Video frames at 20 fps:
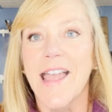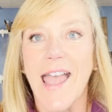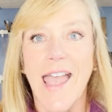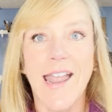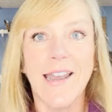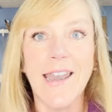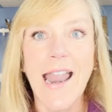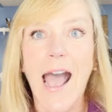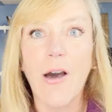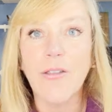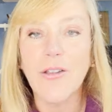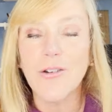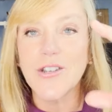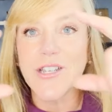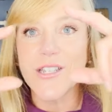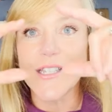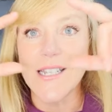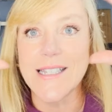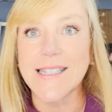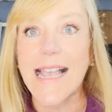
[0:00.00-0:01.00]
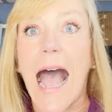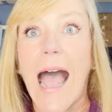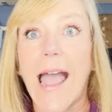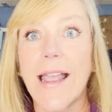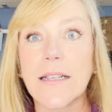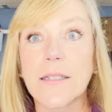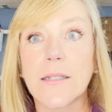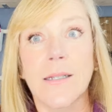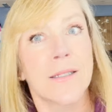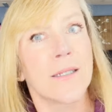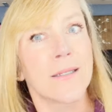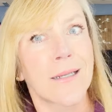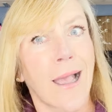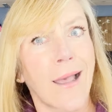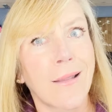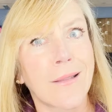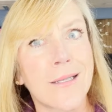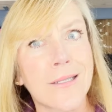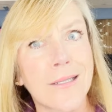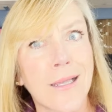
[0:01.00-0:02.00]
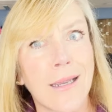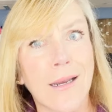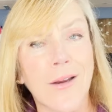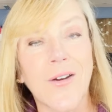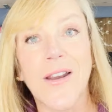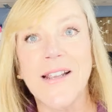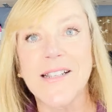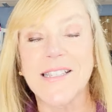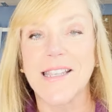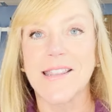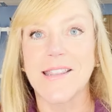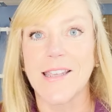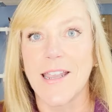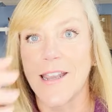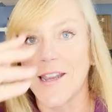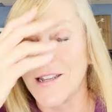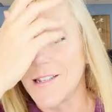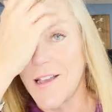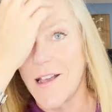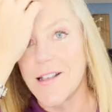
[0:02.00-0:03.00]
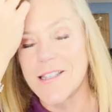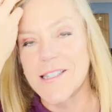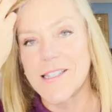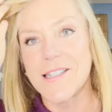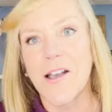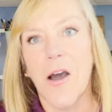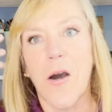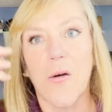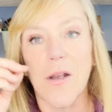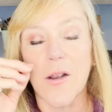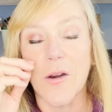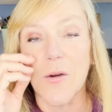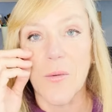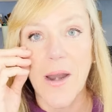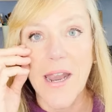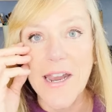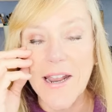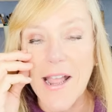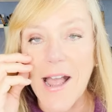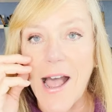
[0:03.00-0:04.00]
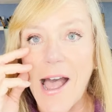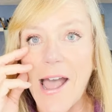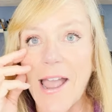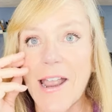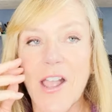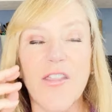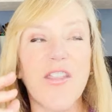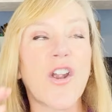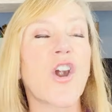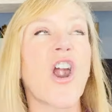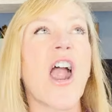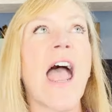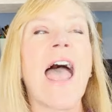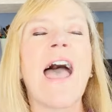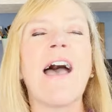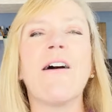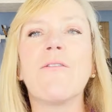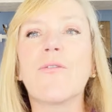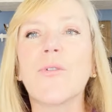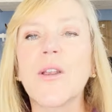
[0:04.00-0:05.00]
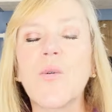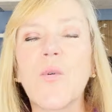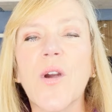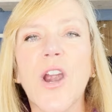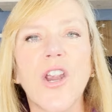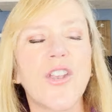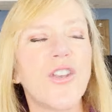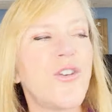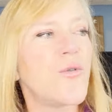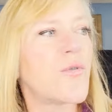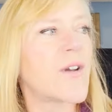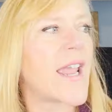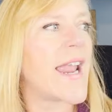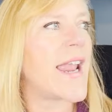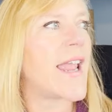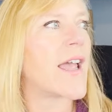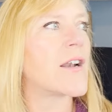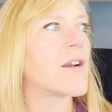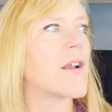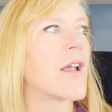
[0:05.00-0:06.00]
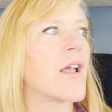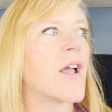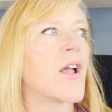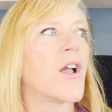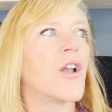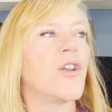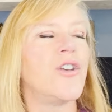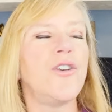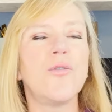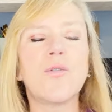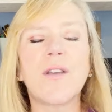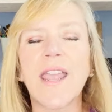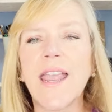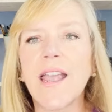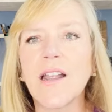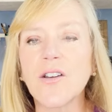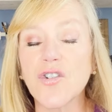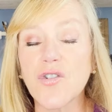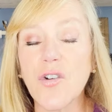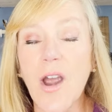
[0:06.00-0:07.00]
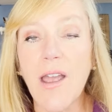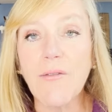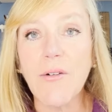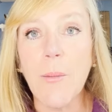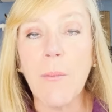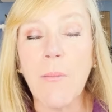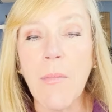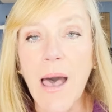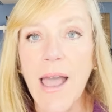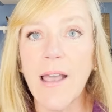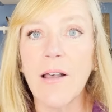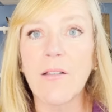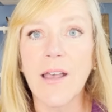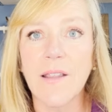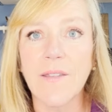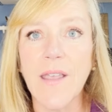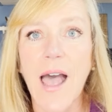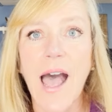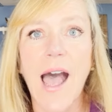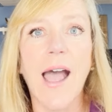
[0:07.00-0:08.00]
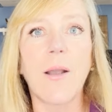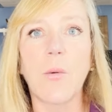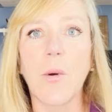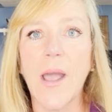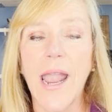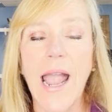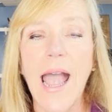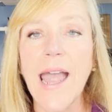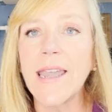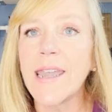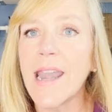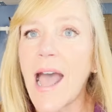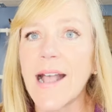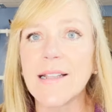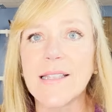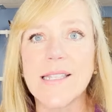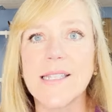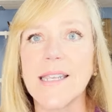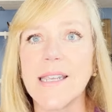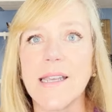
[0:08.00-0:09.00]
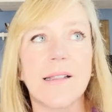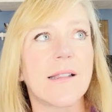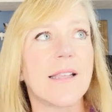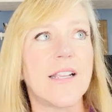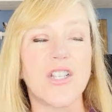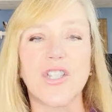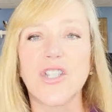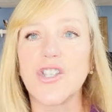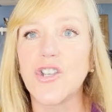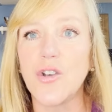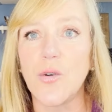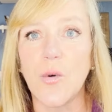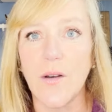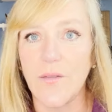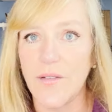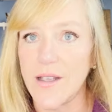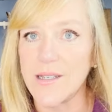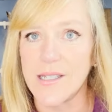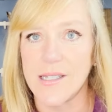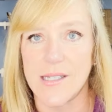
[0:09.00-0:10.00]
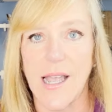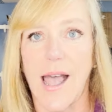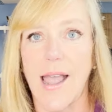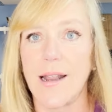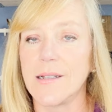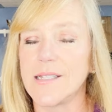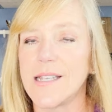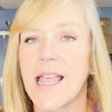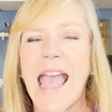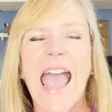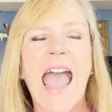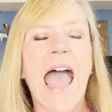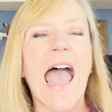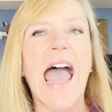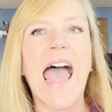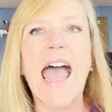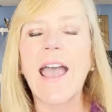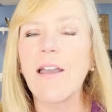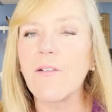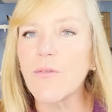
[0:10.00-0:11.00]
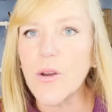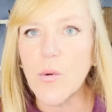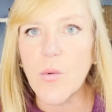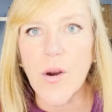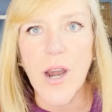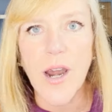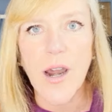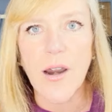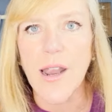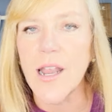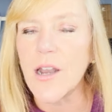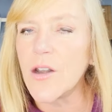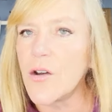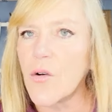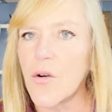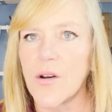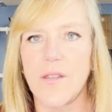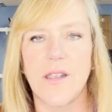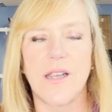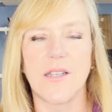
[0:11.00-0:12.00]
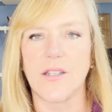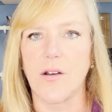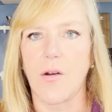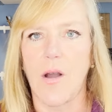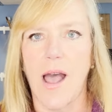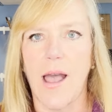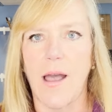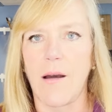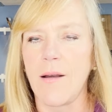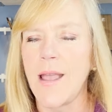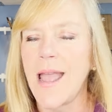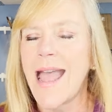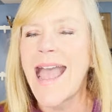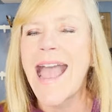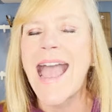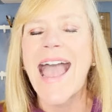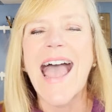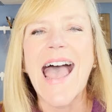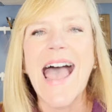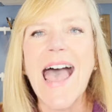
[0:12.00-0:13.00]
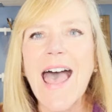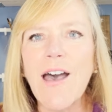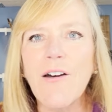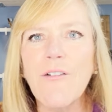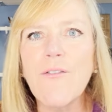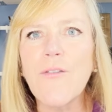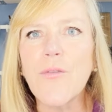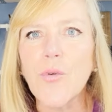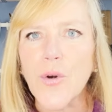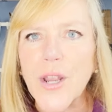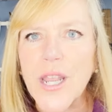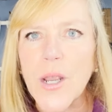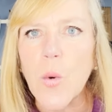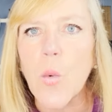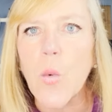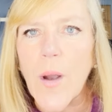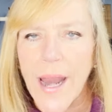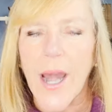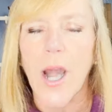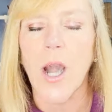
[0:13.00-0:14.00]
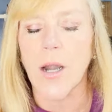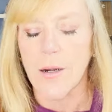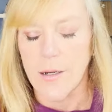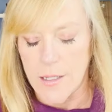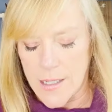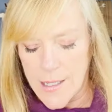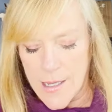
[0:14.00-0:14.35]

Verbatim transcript: And now they're just his eyes because he's got this like crazy thing he does. So great guy, they're everywhere. You can't, you can't drive a mile on the highway and not see at least two of his signs. Everywhere in Northeast Ohio, everywhere.